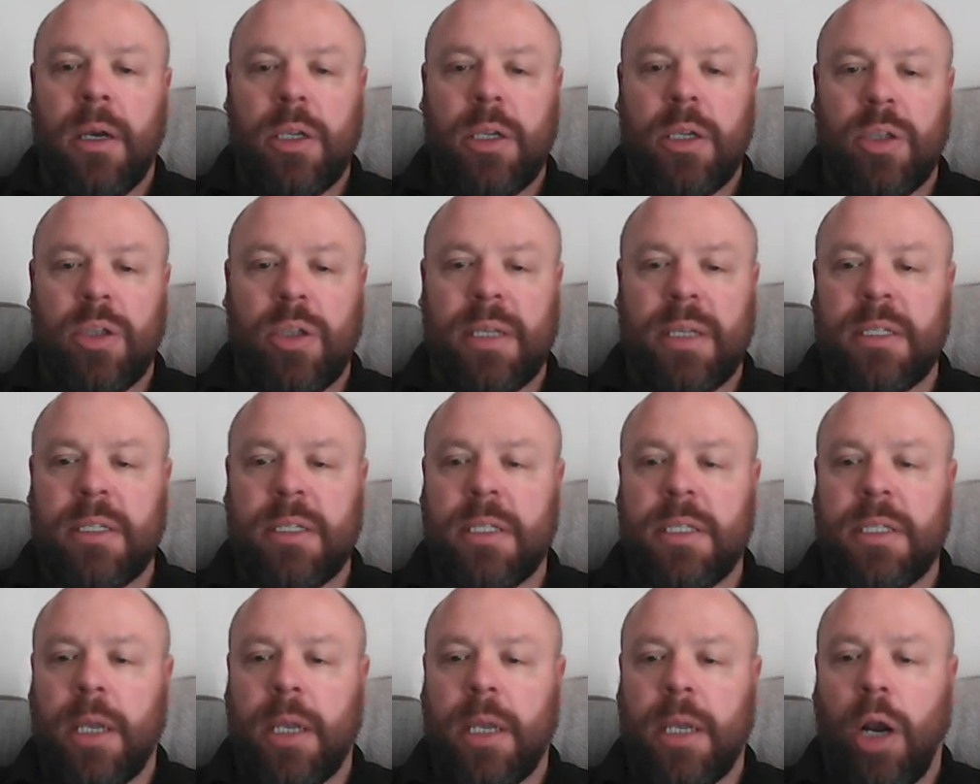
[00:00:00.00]
So this
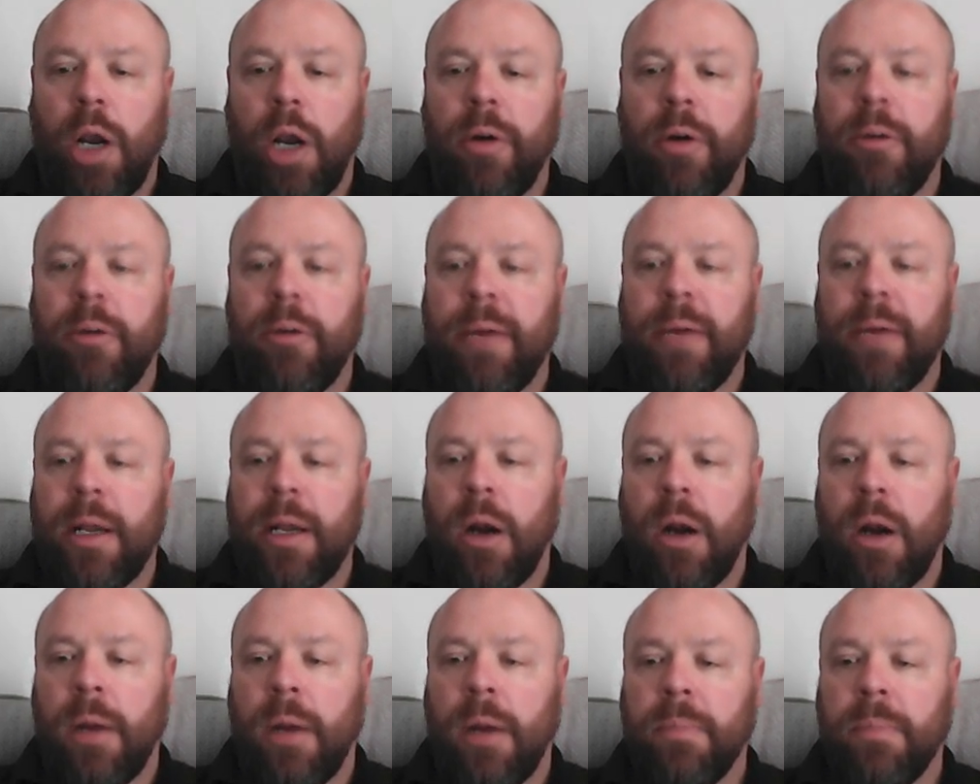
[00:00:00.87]
is the current
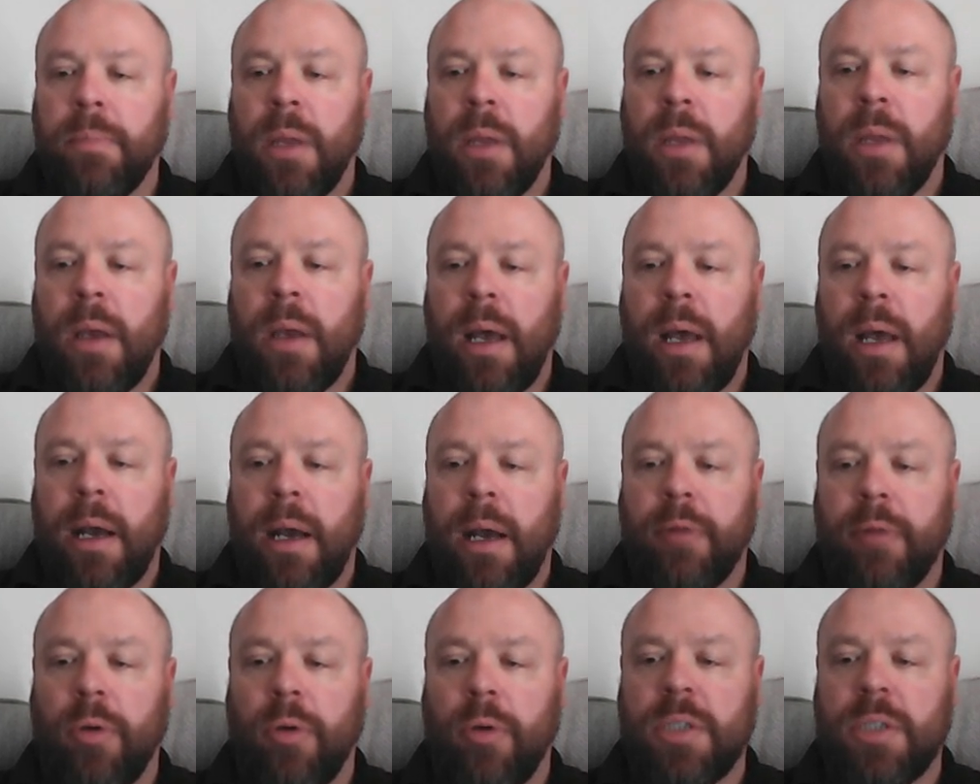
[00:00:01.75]
radar
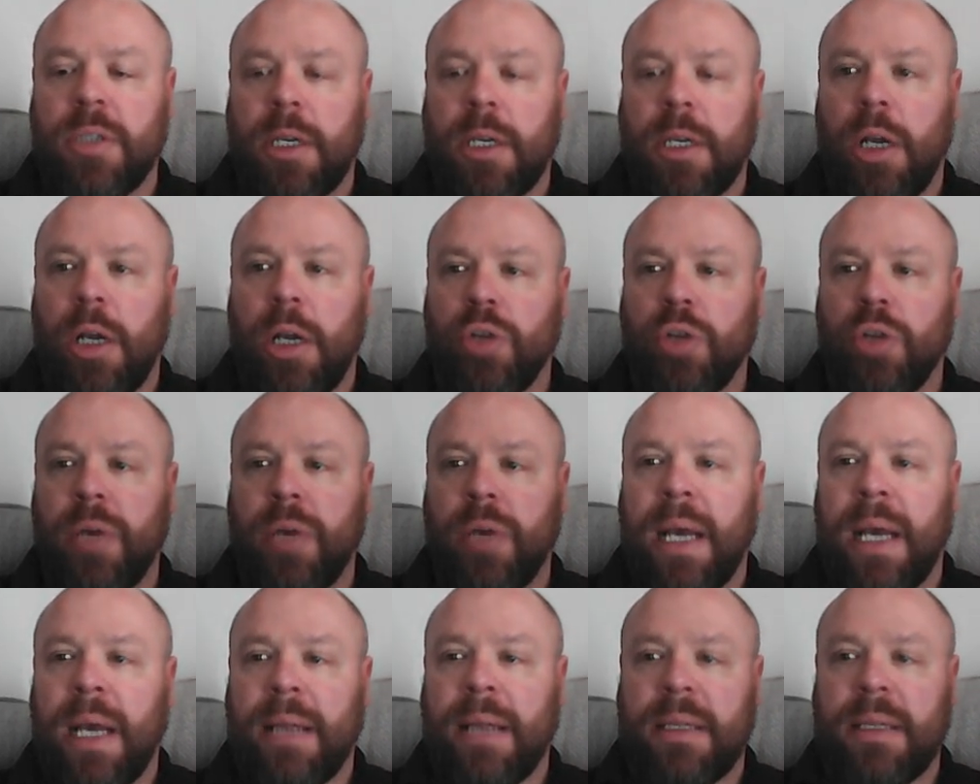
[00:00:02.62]
across the
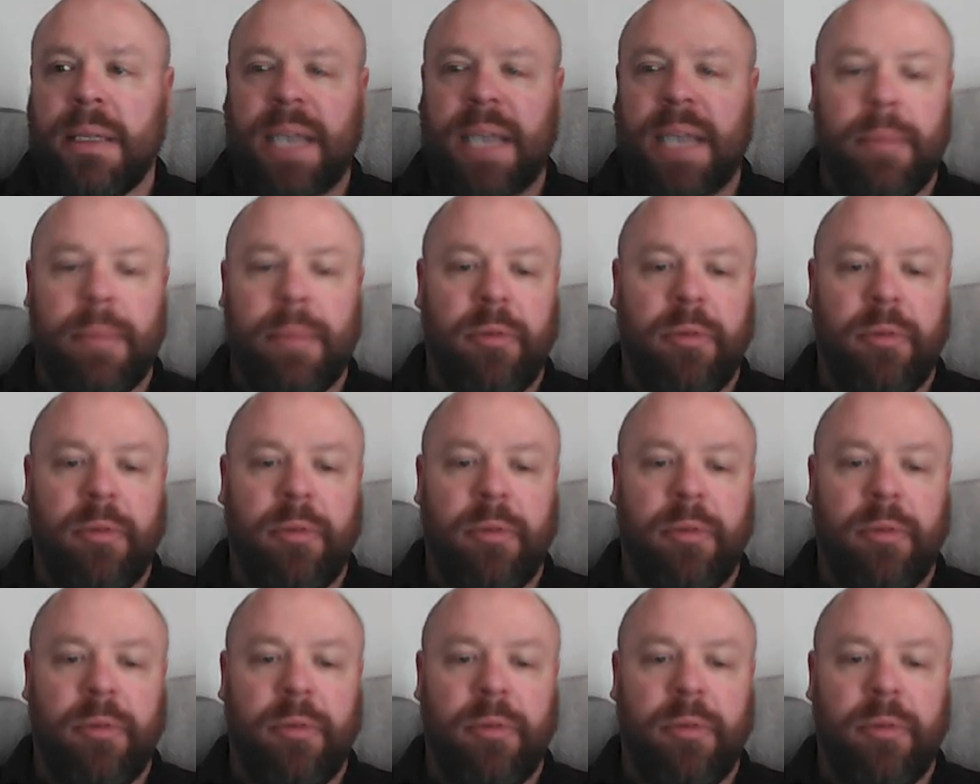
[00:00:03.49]
country at the time of